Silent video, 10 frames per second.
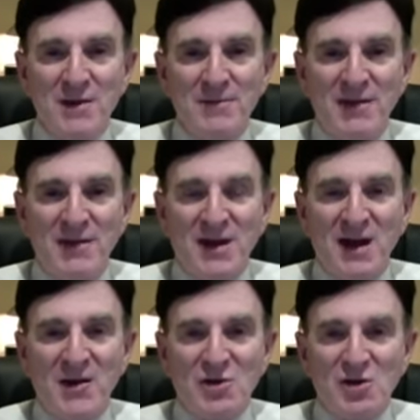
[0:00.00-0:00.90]
Matter of fact, I
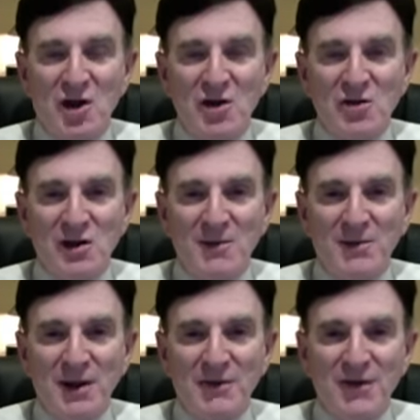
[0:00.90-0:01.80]
was in charge of the
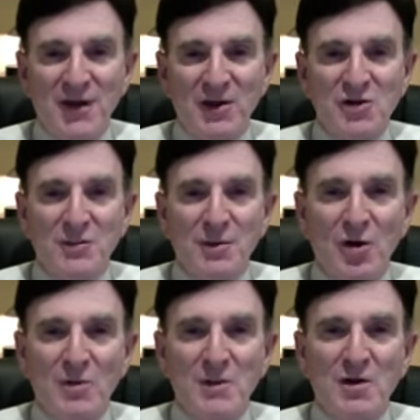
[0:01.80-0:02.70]
implant fellowship
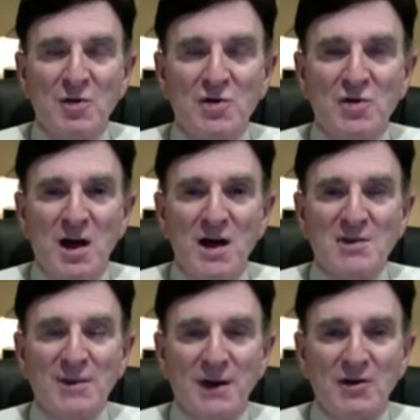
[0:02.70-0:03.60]
program at North Shore
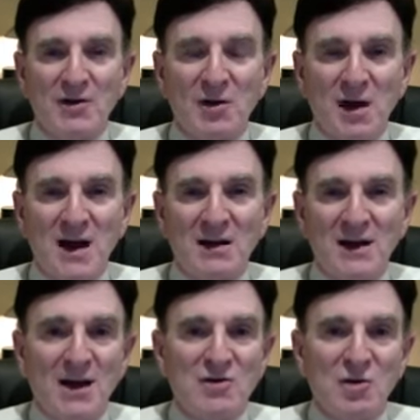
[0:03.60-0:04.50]
Hospital here on Long Island.
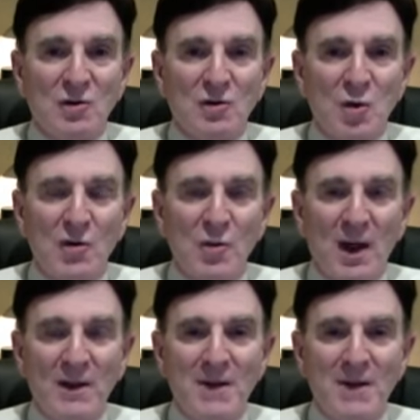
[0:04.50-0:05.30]
Now it's called Northwell.